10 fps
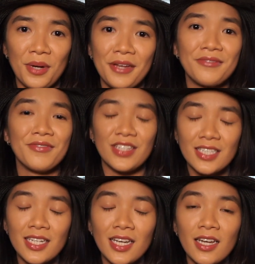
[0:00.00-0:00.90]
But
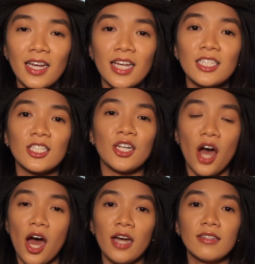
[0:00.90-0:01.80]
visiting is
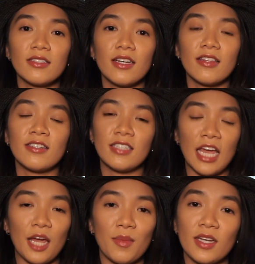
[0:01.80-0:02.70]
not the
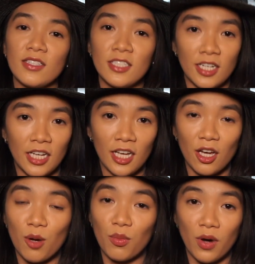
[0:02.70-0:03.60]
same as studying
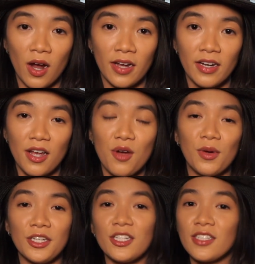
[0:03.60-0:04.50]
abroad. When
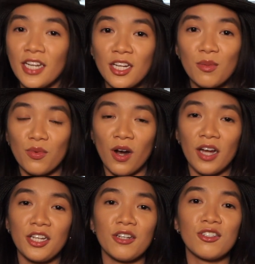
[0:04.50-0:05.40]
you're studying abroad,
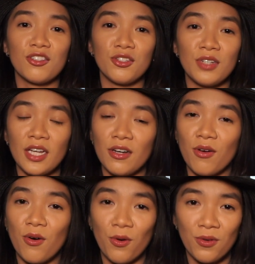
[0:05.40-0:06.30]
you're a student in a
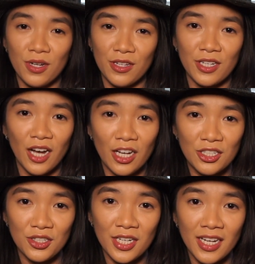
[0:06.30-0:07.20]
whole nother
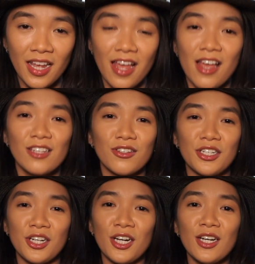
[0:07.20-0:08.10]
country, so
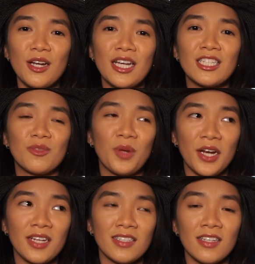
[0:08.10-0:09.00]
you're
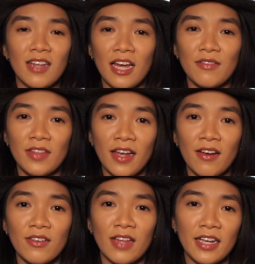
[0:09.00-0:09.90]
experiencing life
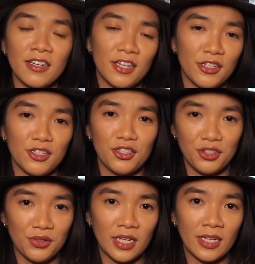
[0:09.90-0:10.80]
there like another
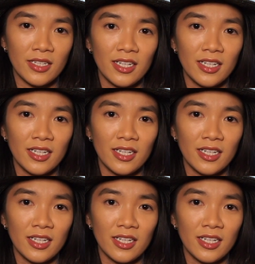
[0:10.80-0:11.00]
student.